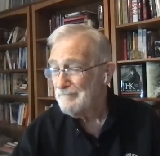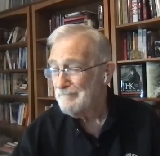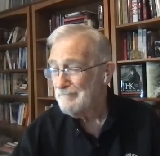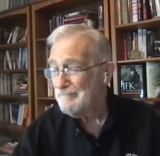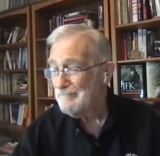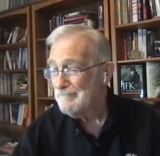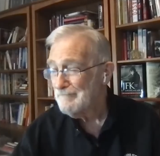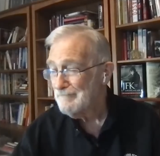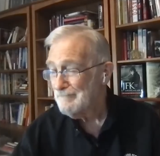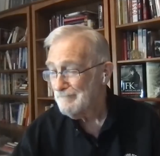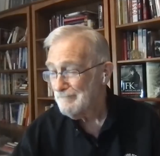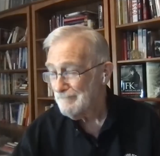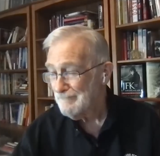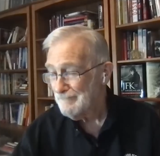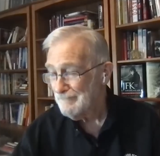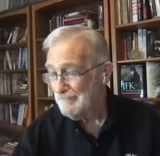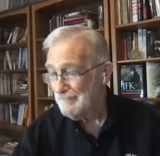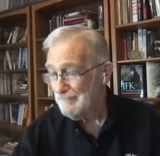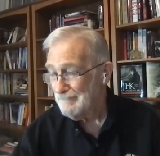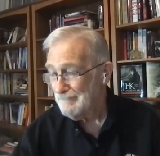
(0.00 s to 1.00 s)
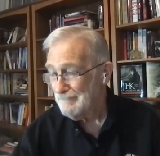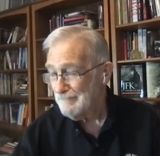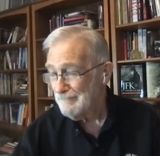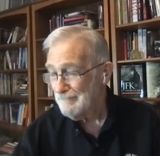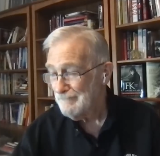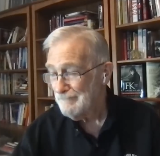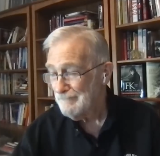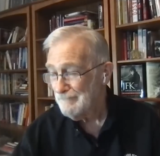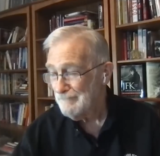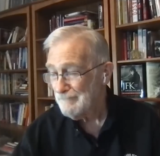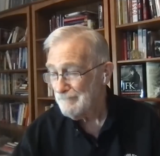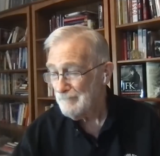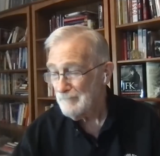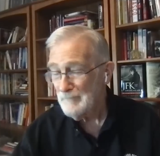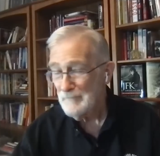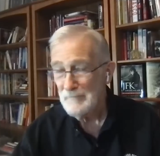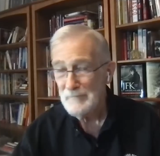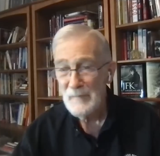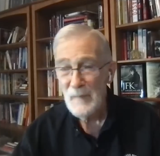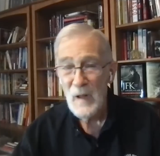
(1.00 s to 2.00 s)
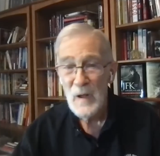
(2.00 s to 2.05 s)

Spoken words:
(silence)